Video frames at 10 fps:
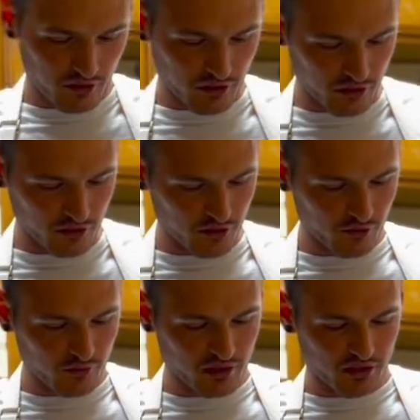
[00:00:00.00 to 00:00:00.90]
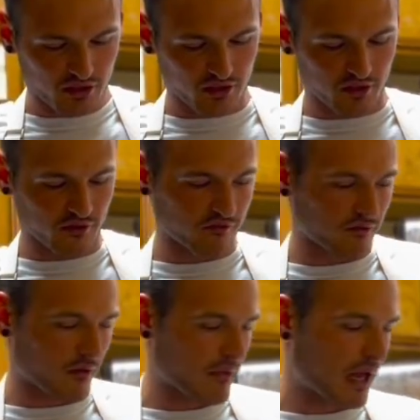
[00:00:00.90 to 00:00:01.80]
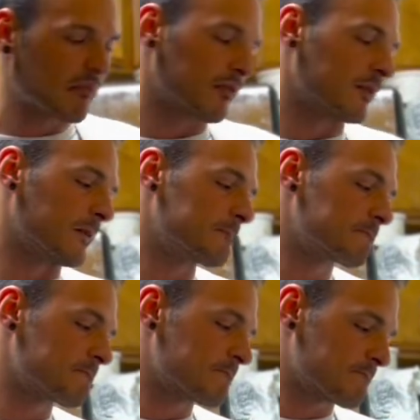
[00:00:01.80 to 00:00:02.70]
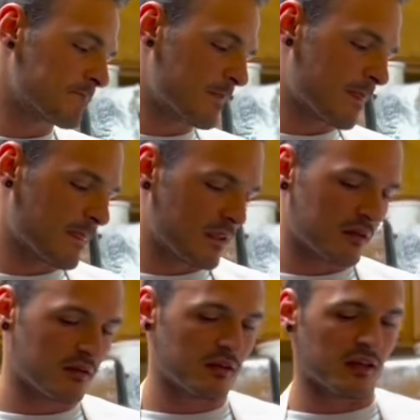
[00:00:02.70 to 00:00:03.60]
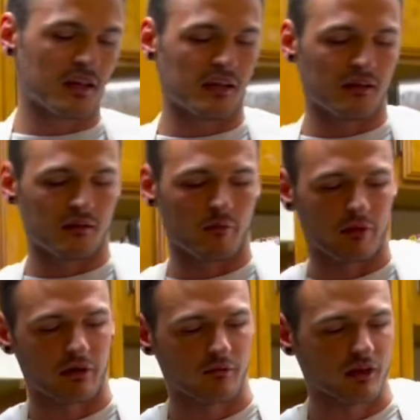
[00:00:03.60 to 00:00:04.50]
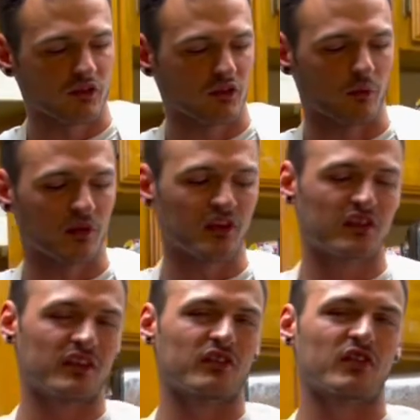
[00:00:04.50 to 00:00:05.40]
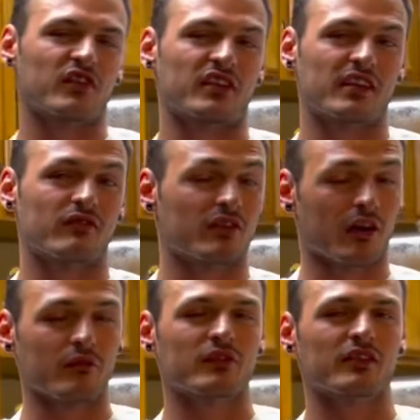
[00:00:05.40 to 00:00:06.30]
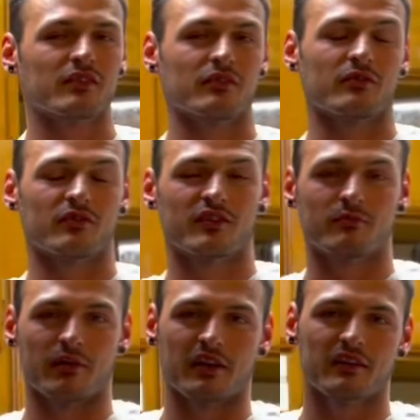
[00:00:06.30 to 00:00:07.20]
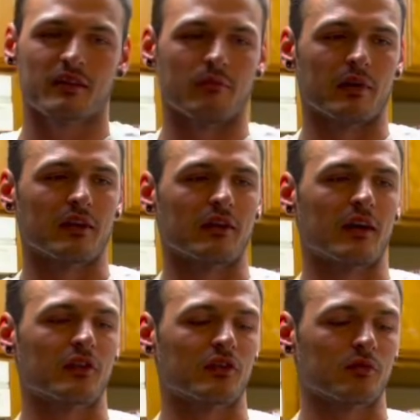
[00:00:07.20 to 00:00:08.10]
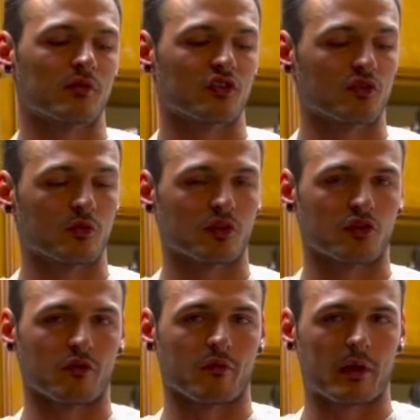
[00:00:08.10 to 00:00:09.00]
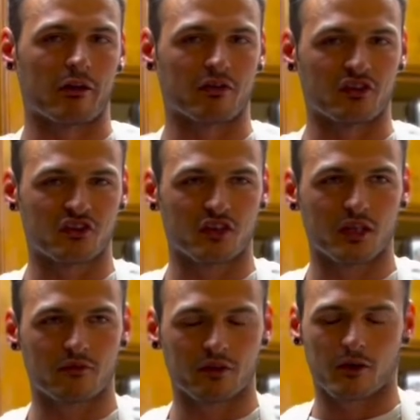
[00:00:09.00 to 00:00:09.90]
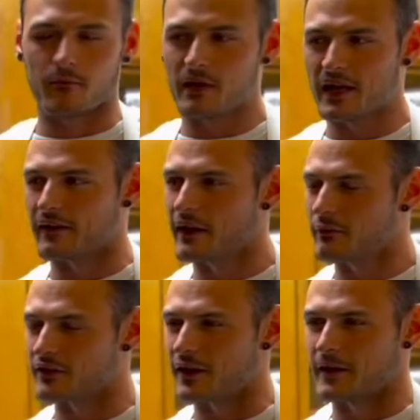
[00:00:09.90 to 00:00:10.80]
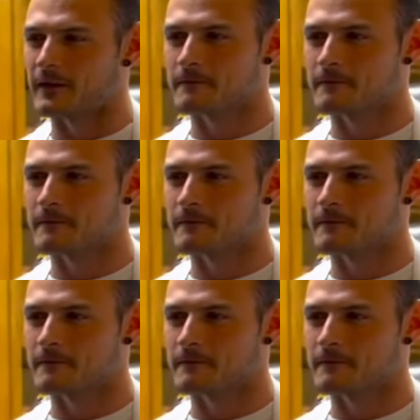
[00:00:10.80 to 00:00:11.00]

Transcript: A little bit of paprika in the brownie mix. And what this does is it gives it obviously a little spice, but not too much towards overpowering. Just enough to go, man, that was like...